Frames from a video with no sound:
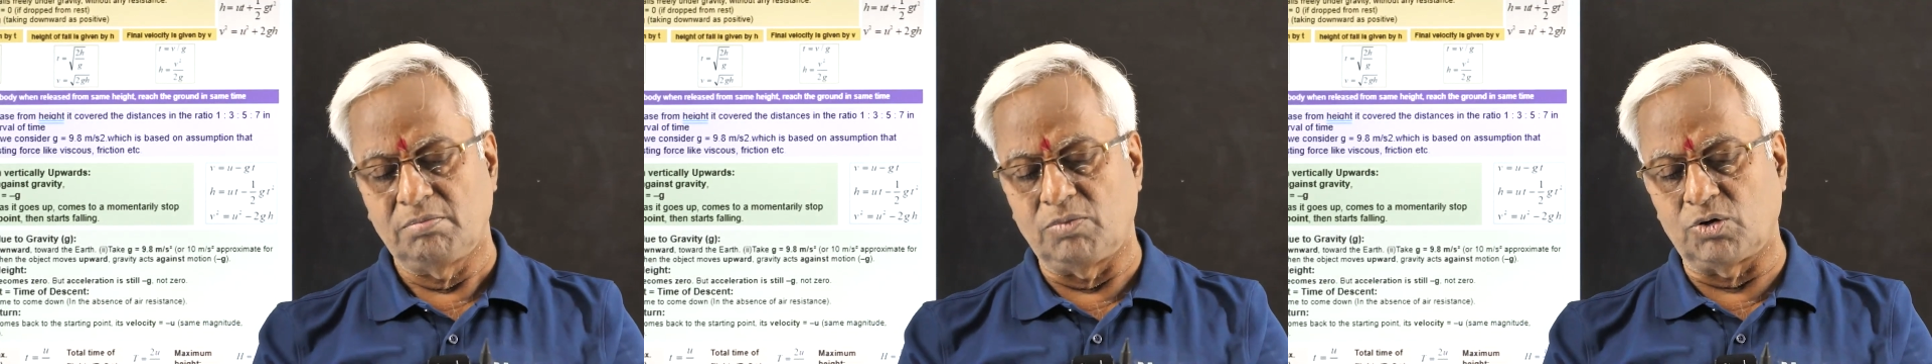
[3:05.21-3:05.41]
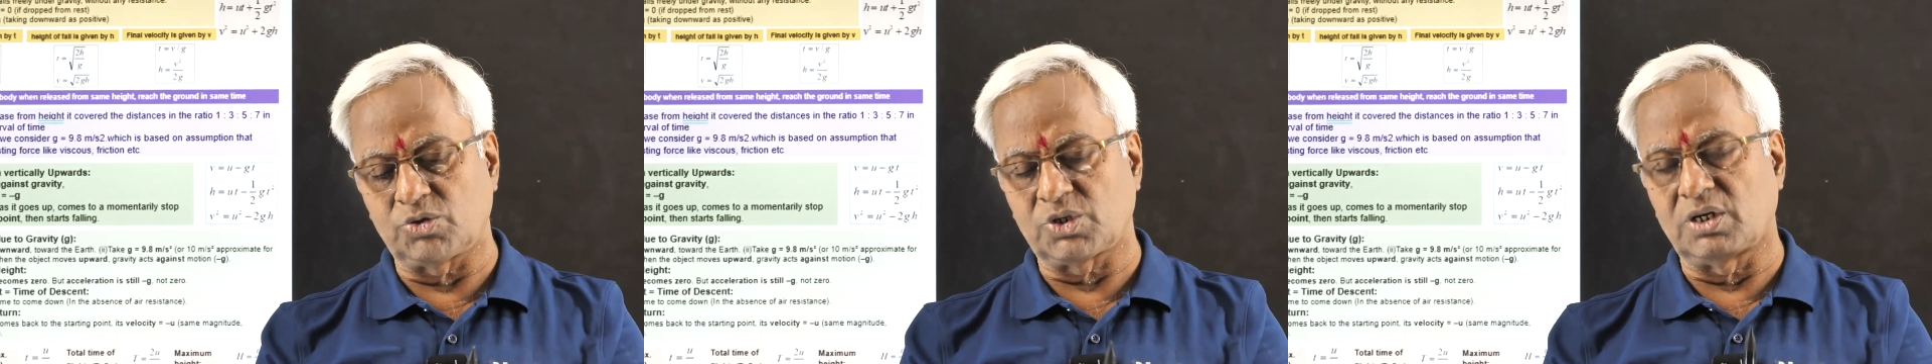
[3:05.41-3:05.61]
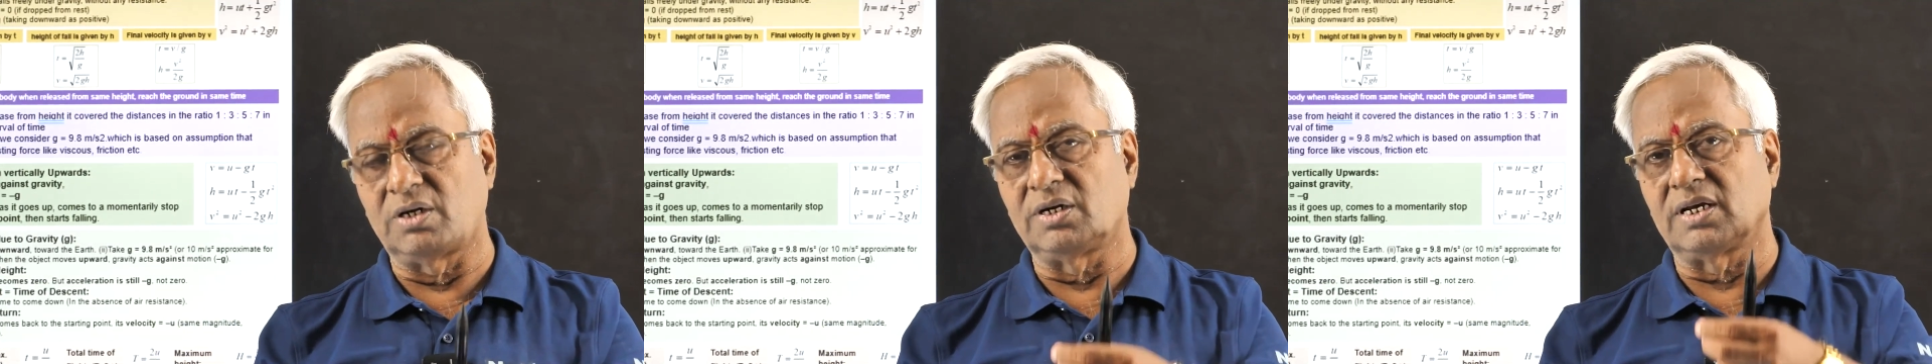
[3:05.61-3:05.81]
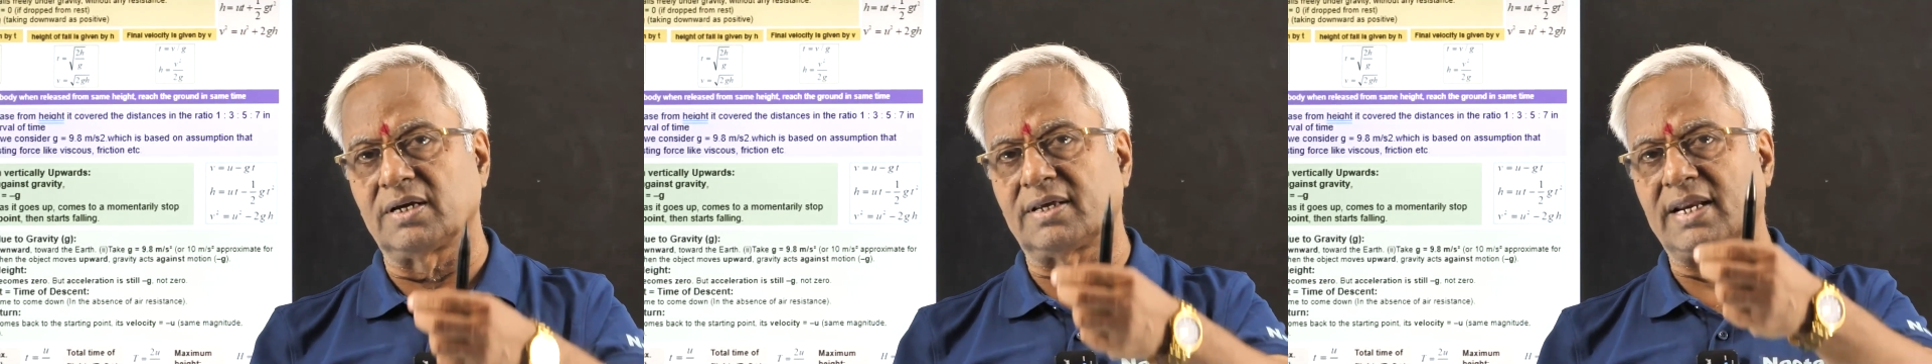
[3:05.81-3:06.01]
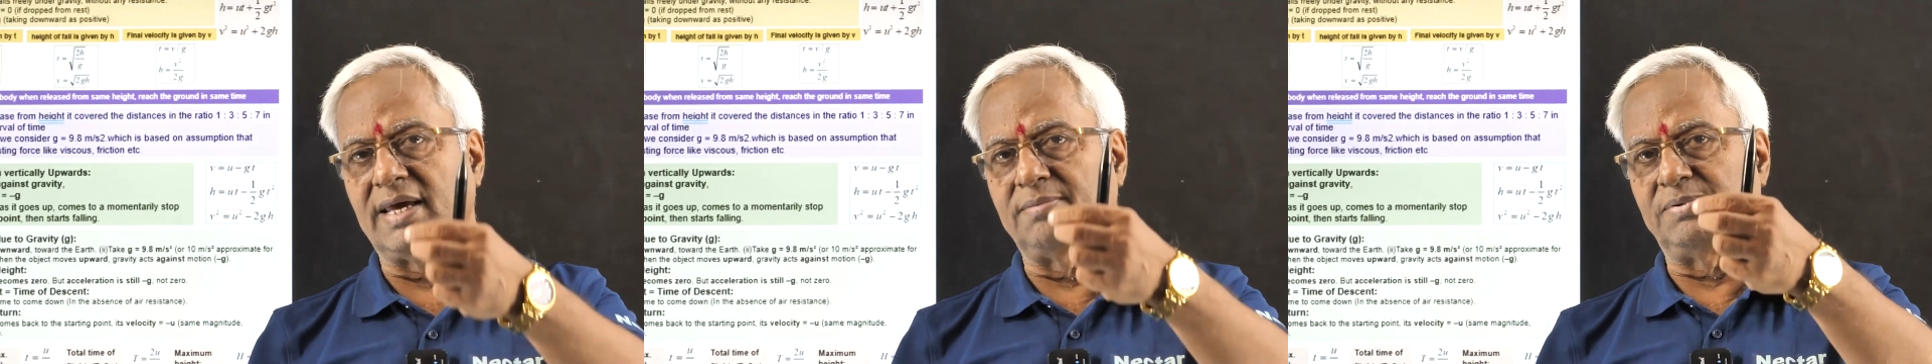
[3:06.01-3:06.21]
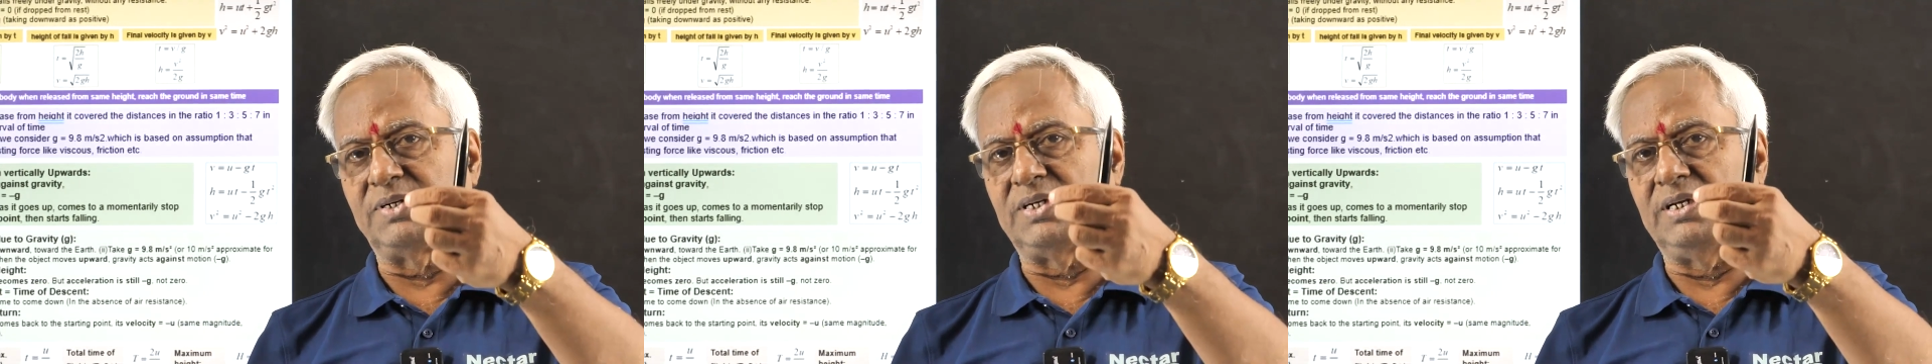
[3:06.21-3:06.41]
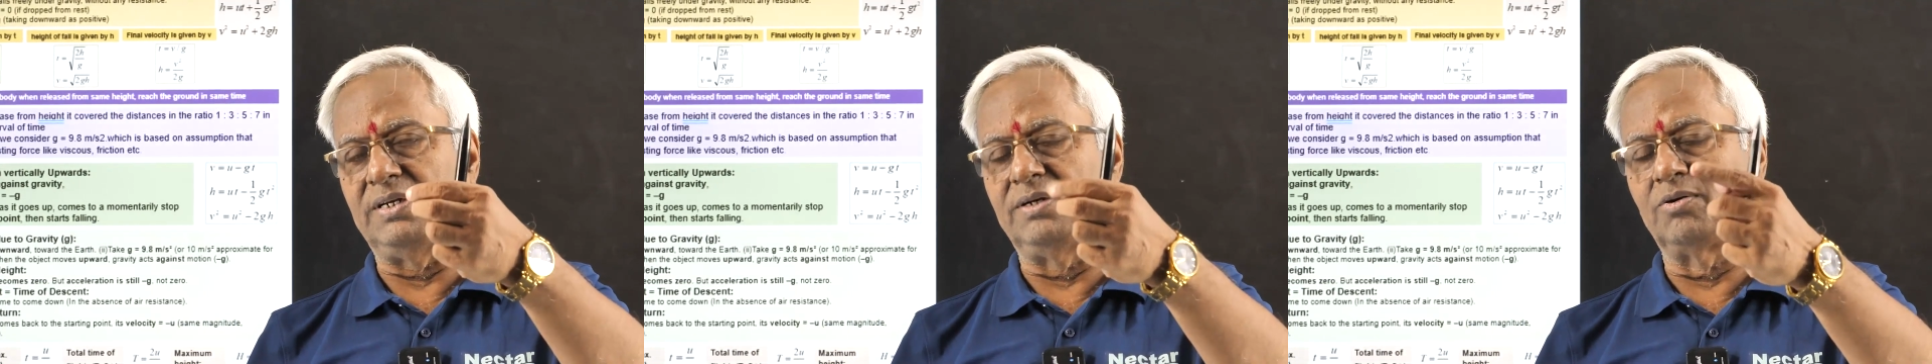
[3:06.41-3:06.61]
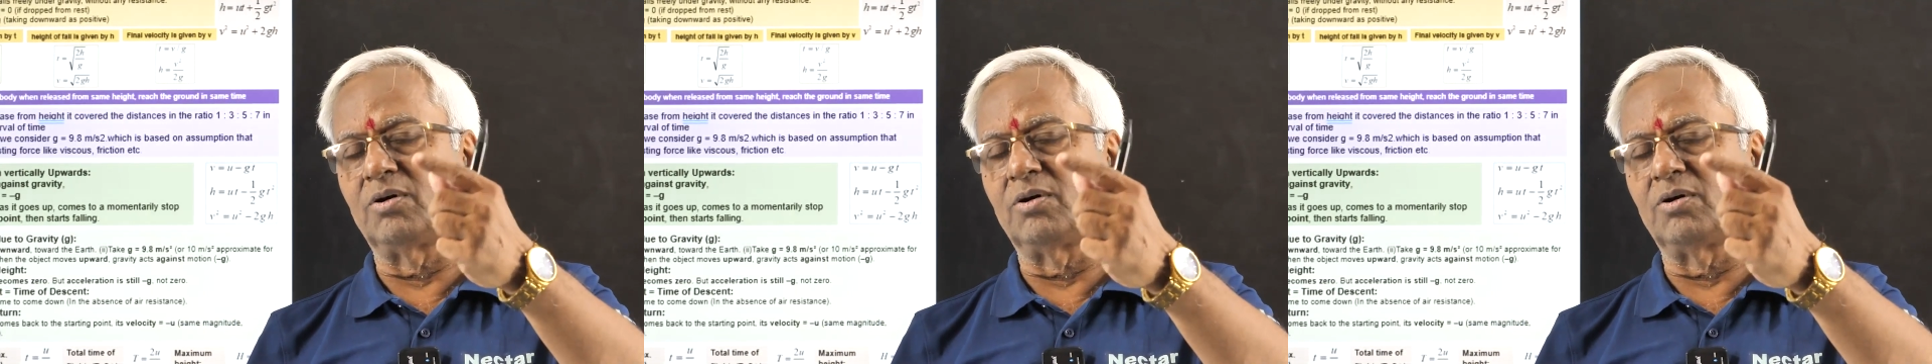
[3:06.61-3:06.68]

motion under gravity.